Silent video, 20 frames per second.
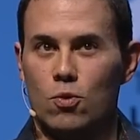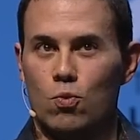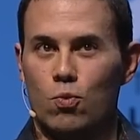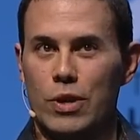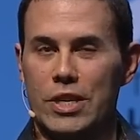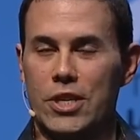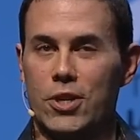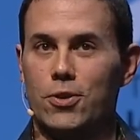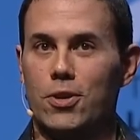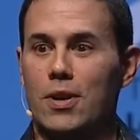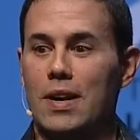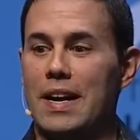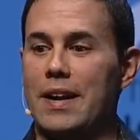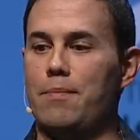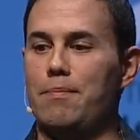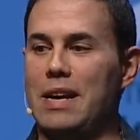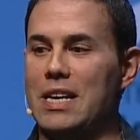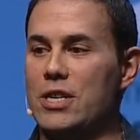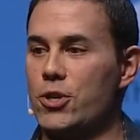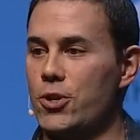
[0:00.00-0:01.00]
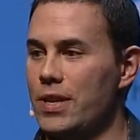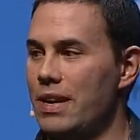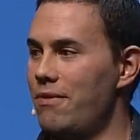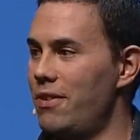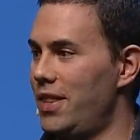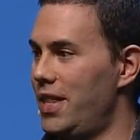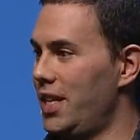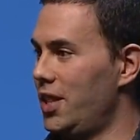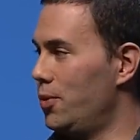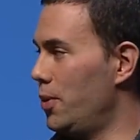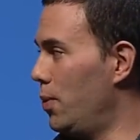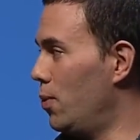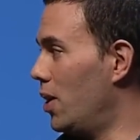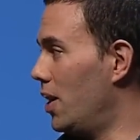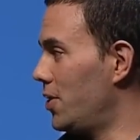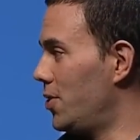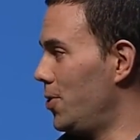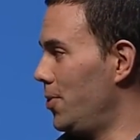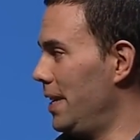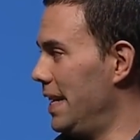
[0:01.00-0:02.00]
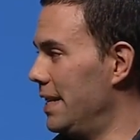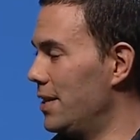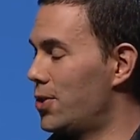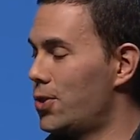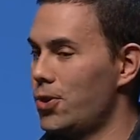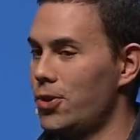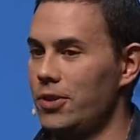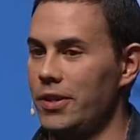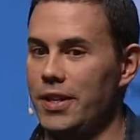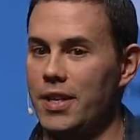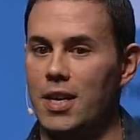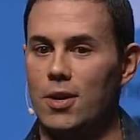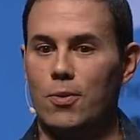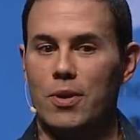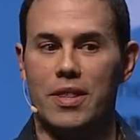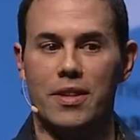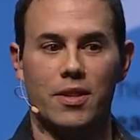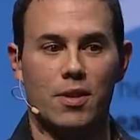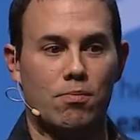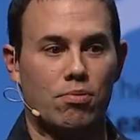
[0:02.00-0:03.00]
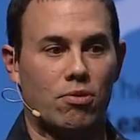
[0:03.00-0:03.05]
we don't know how to measure everything that we want to yet, certainly not within the